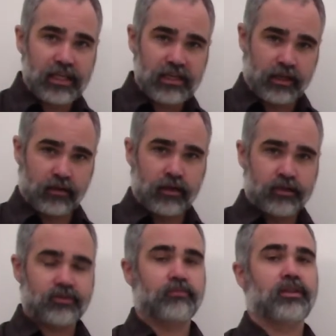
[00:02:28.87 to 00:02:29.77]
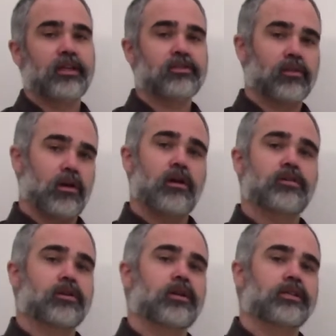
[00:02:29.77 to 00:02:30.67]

eating something that's larger,